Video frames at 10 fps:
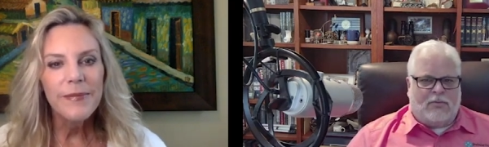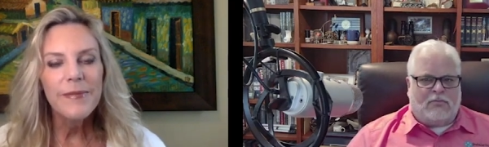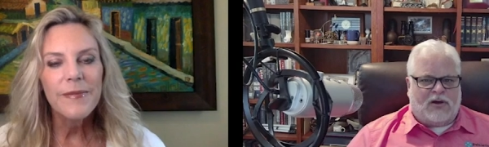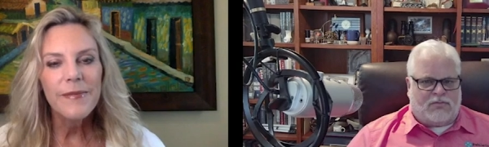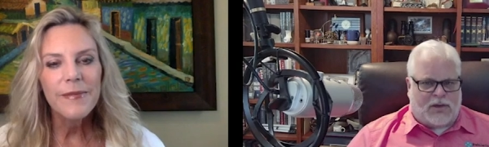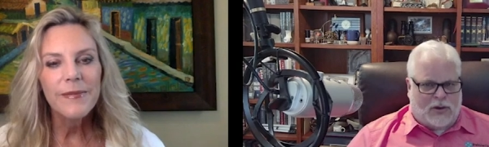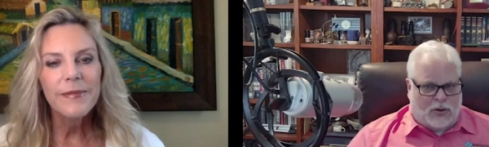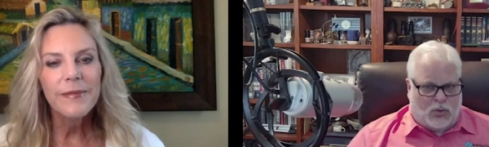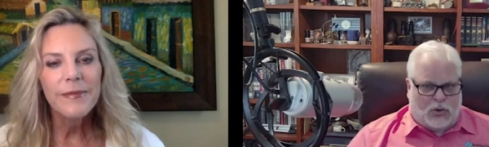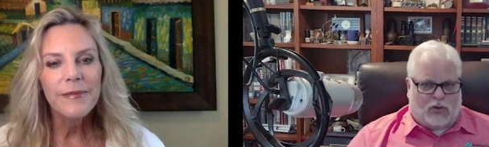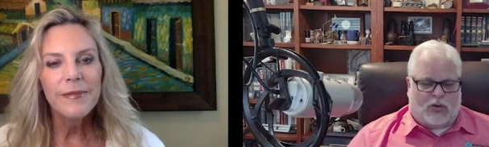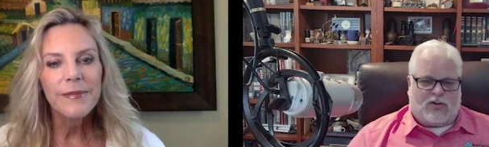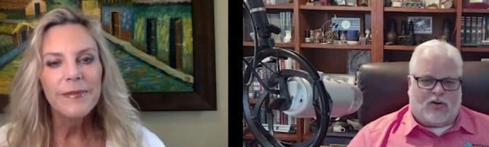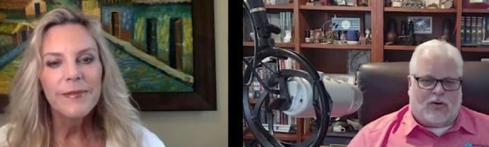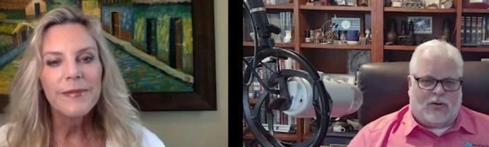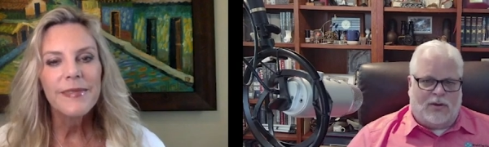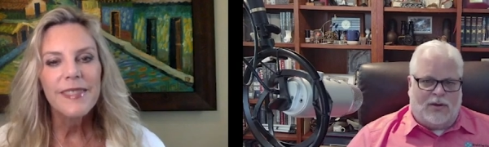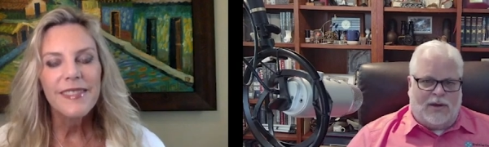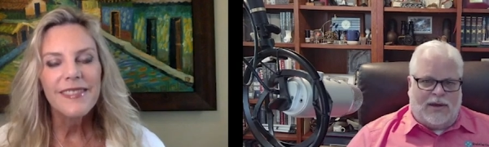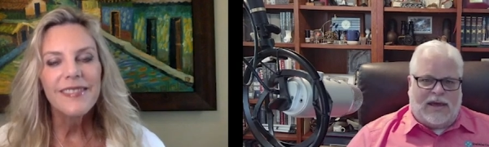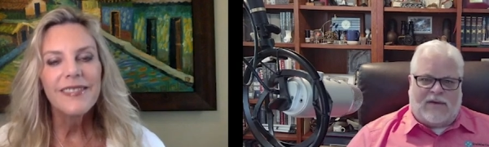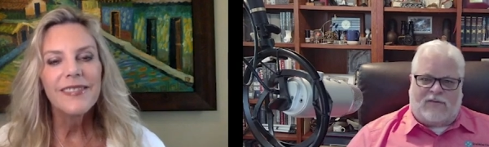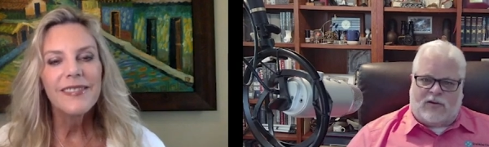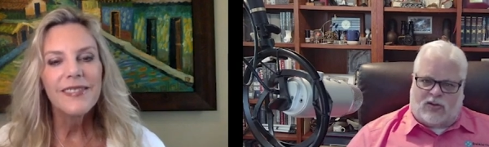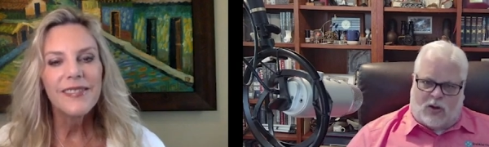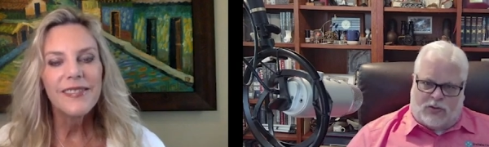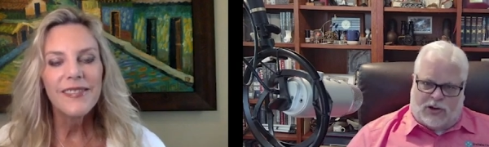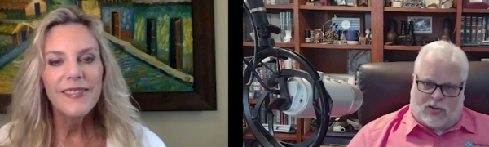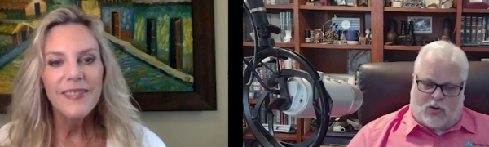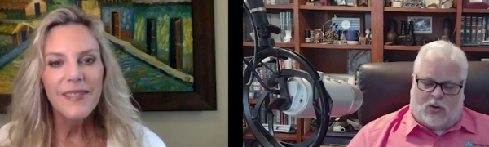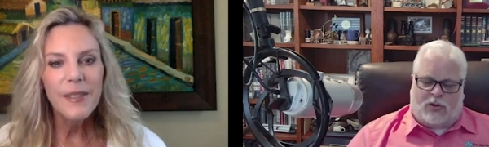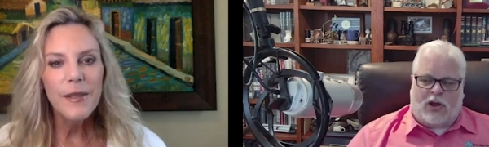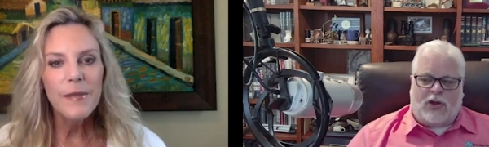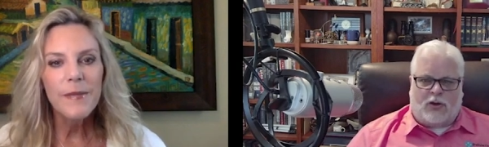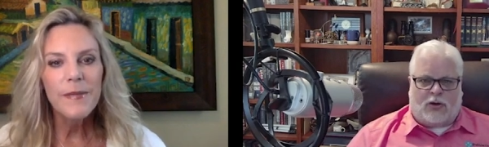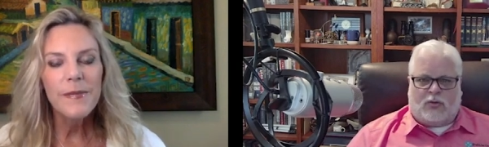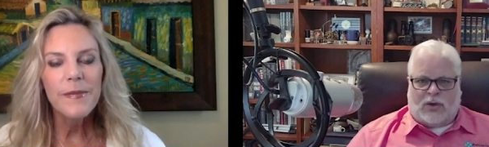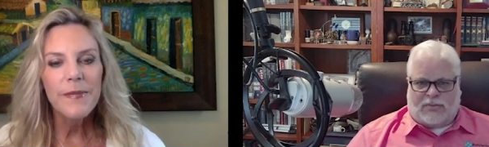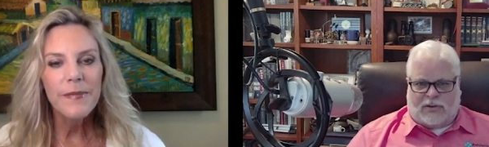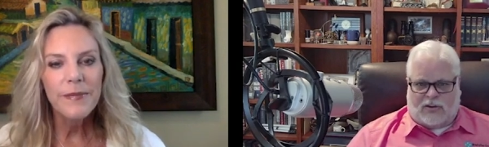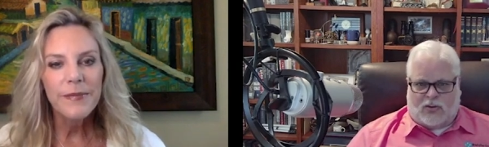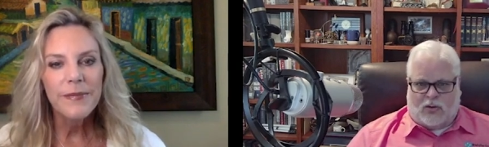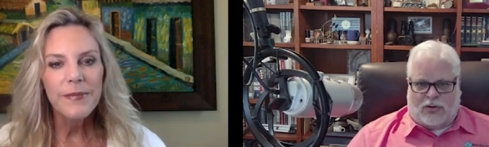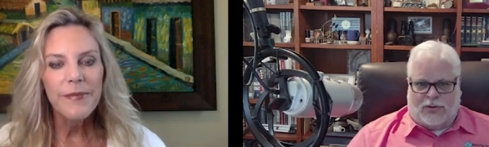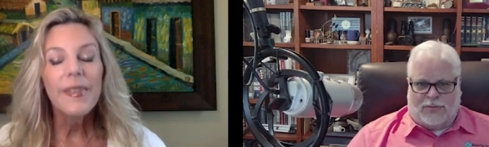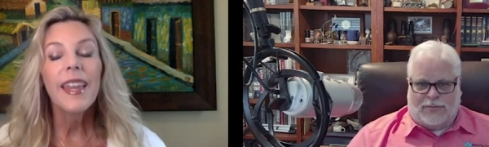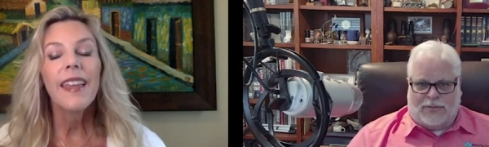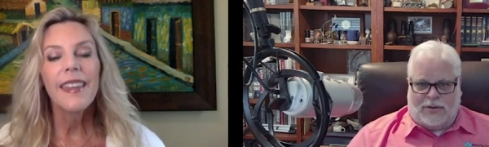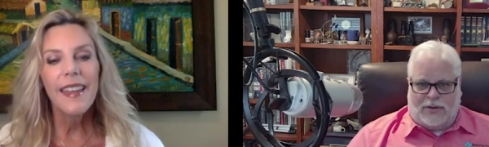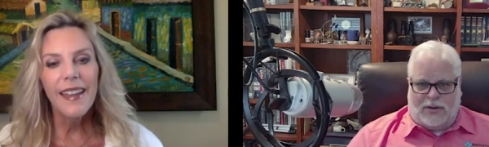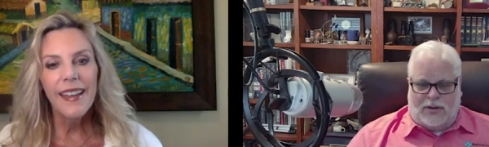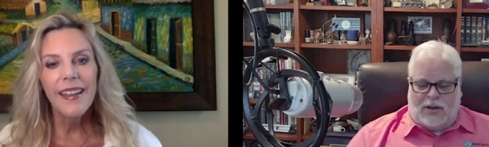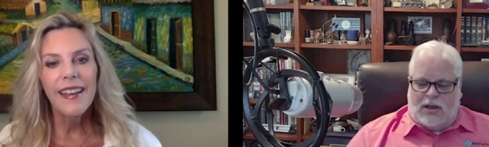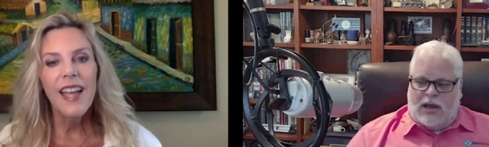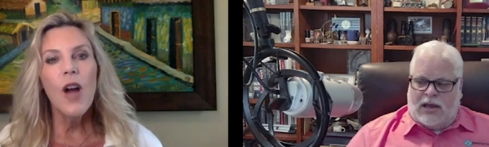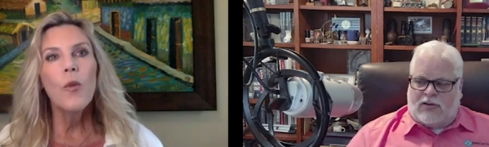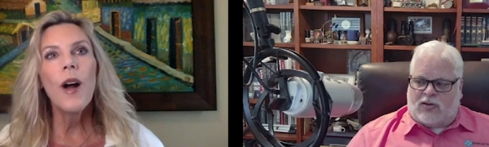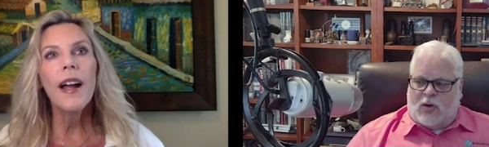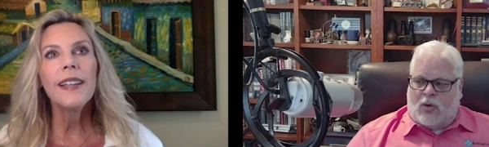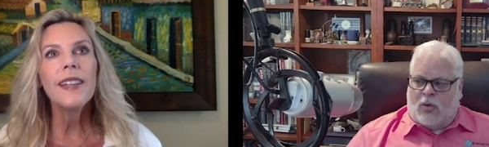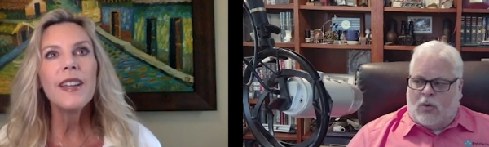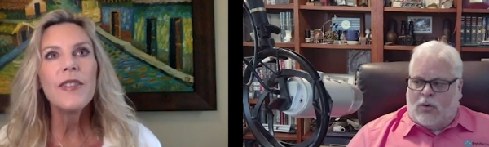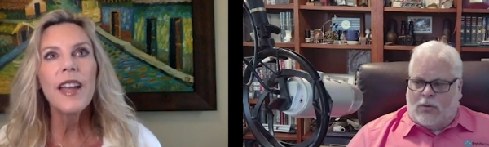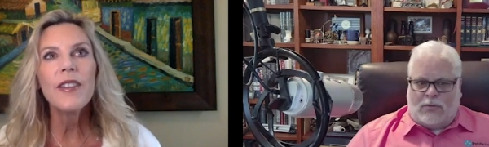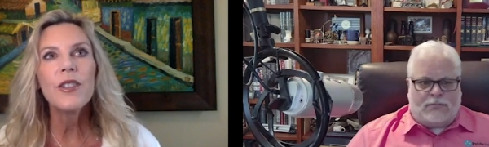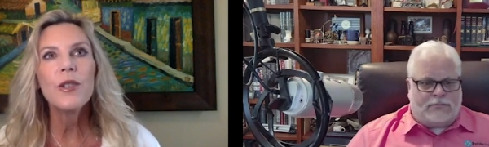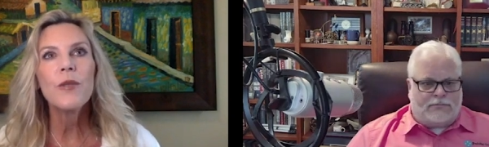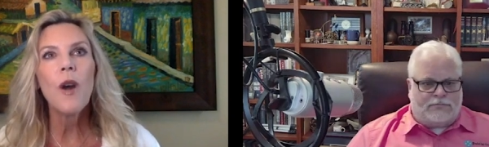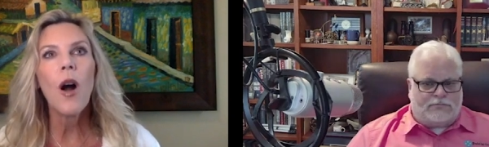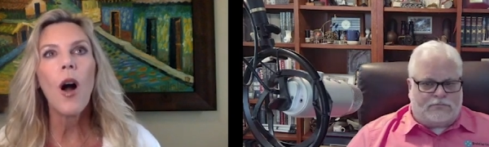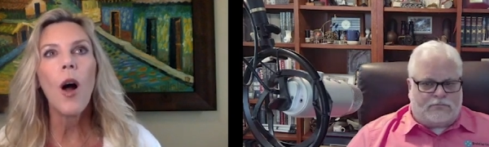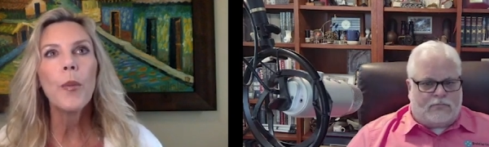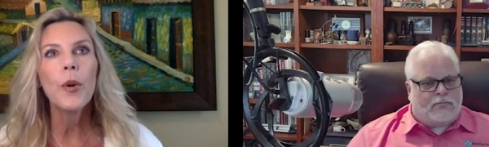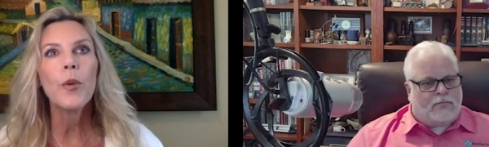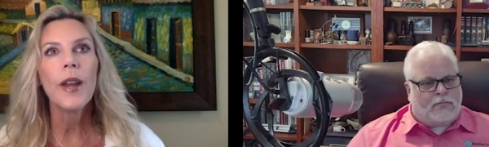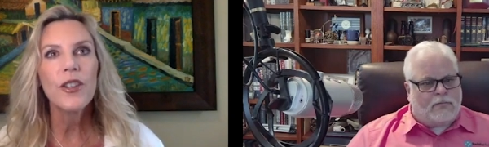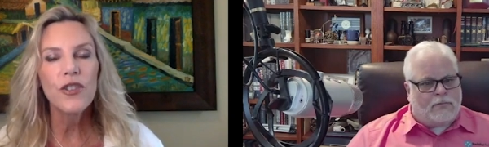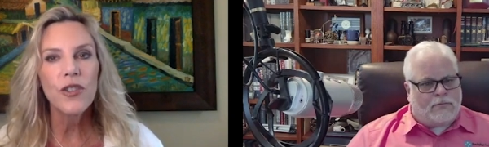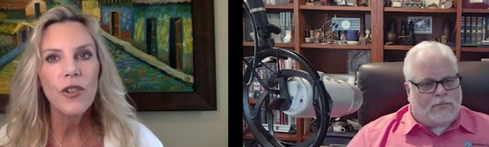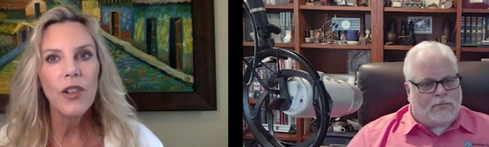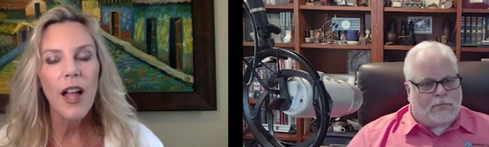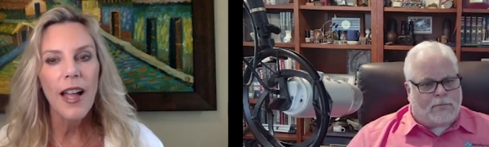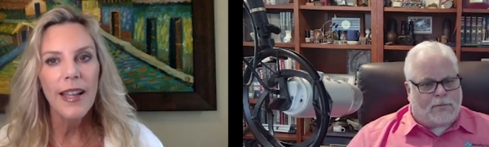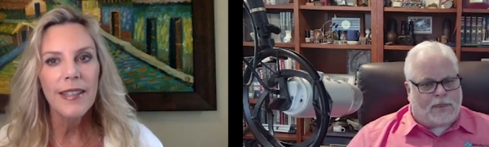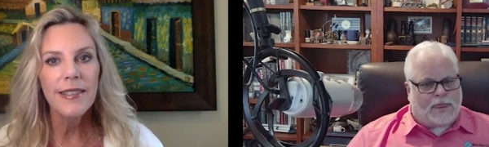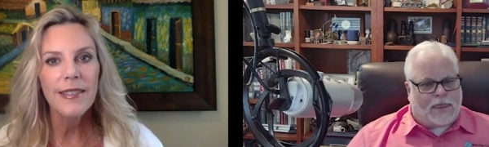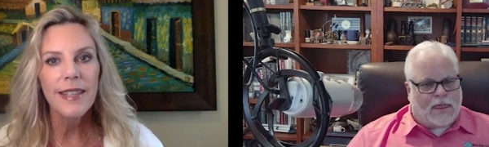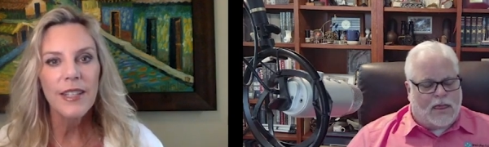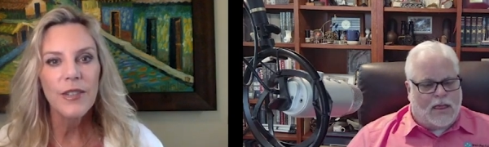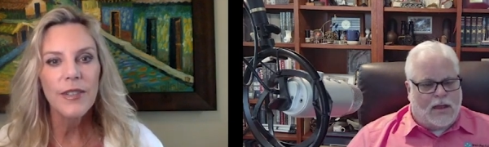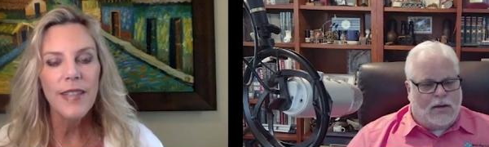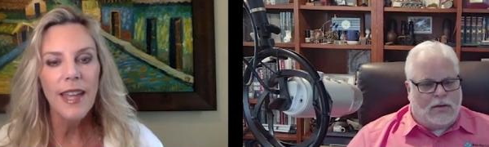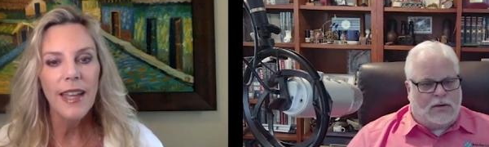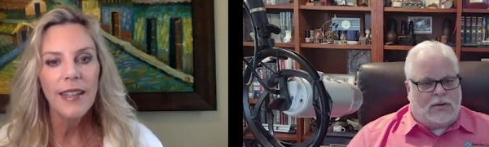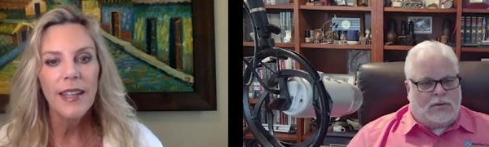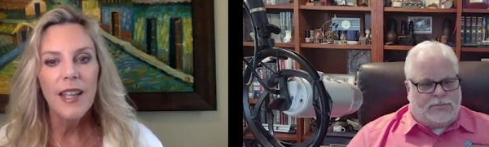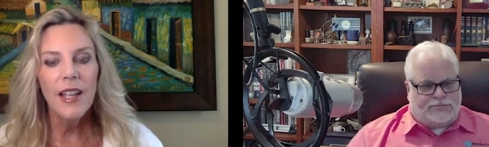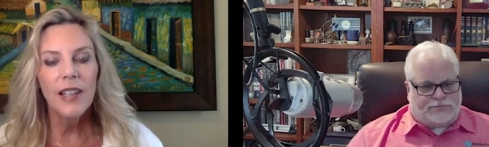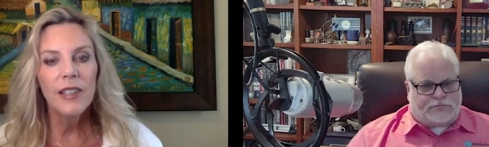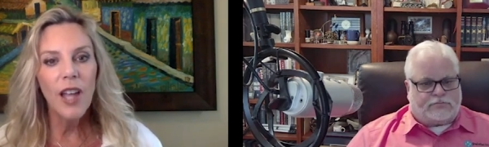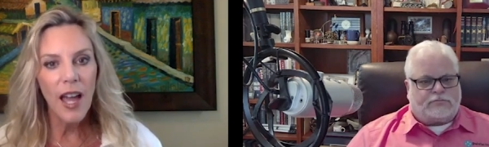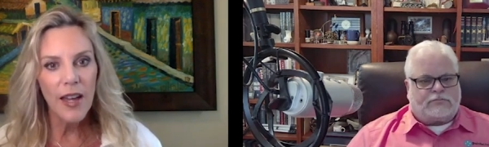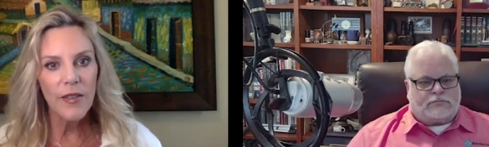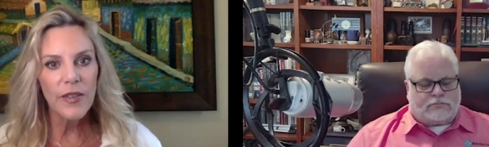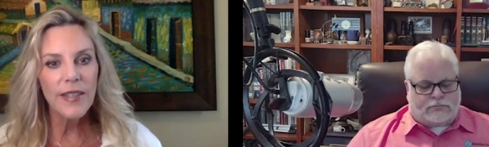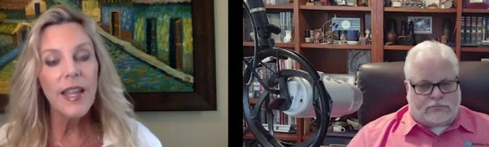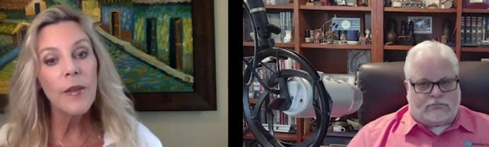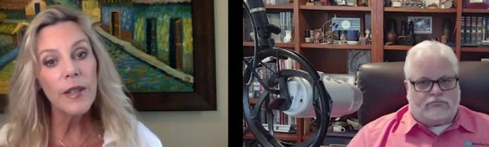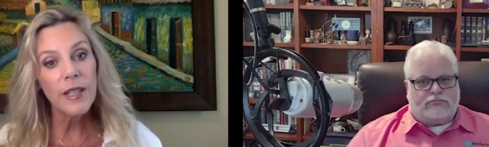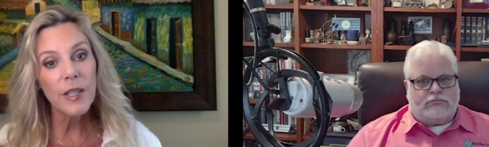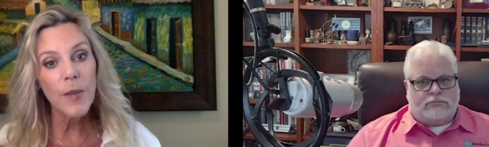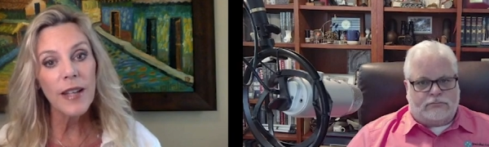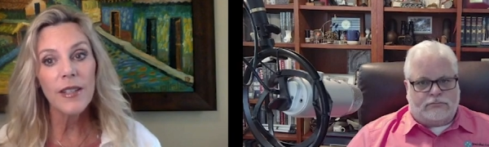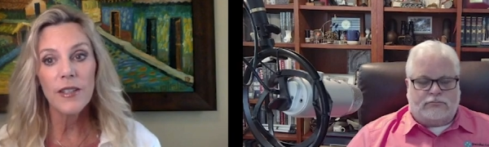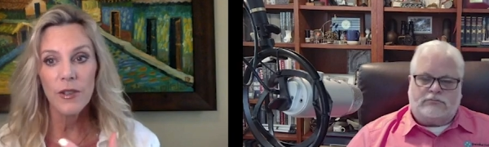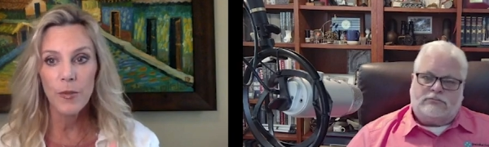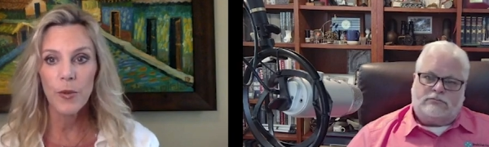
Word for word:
Speaker 1: must be goodwill towards her. If you mm-hmm. sow discord, you're going to reap discord. Yeah. And so,
Speaker 2: well, how you operationalize, like you said, love. Because I would expect, as you've